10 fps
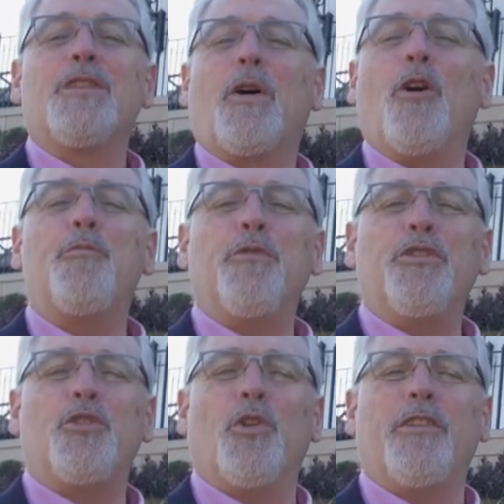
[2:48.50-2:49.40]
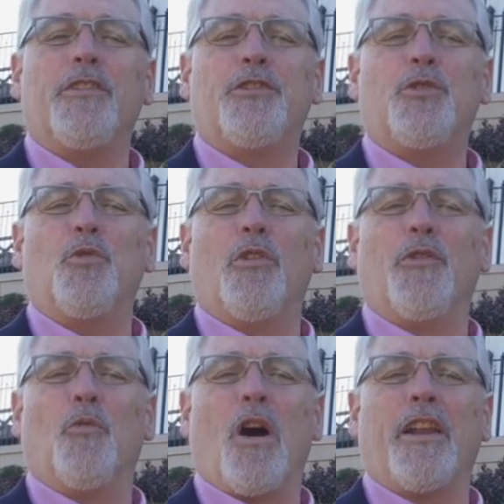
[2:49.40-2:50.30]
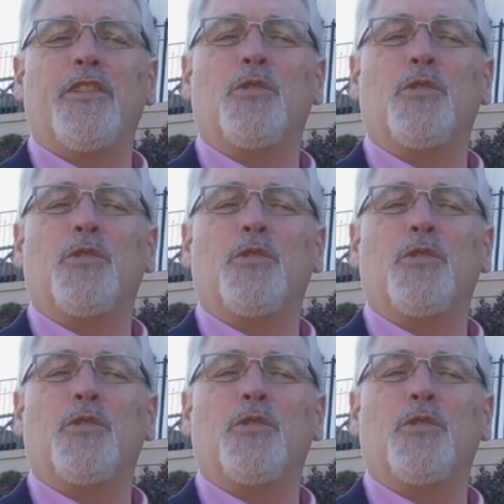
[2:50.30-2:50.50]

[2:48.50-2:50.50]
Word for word: So I hope you enjoyed this tour of the Wanek